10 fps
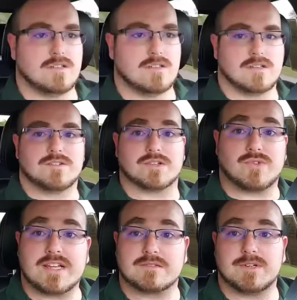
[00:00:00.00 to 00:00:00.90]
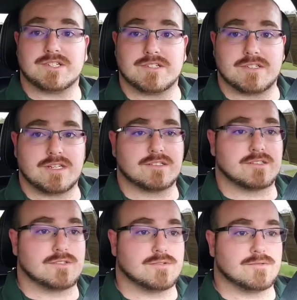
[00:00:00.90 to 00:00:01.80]
The transmission
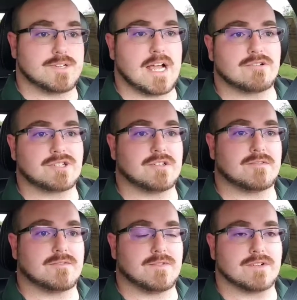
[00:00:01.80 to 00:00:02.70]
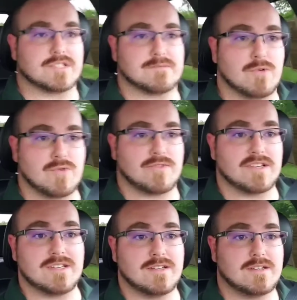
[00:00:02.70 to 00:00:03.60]
needs to downshift very
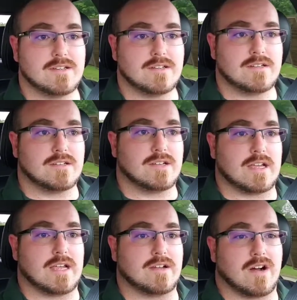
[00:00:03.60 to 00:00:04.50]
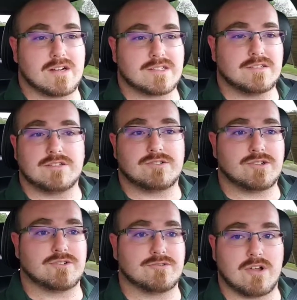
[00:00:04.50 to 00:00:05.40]
smoothly, and honestly you
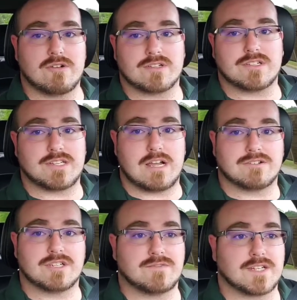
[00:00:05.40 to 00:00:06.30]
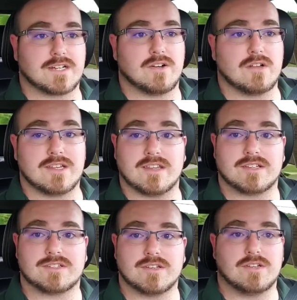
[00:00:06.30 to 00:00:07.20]
shouldn't notice it downshifting at all
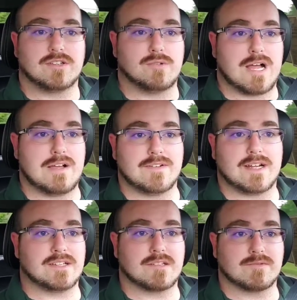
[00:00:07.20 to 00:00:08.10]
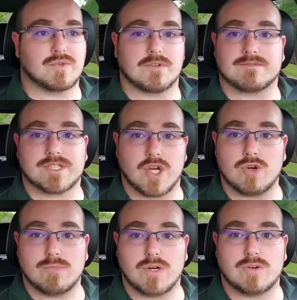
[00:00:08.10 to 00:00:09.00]
unless you have it in some sort of
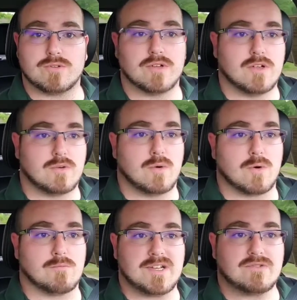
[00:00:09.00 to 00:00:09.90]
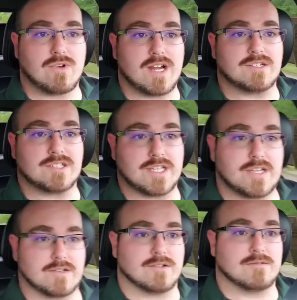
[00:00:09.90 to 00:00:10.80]
tow mode or mid-range
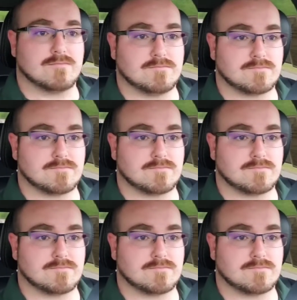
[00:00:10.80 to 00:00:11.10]
gear.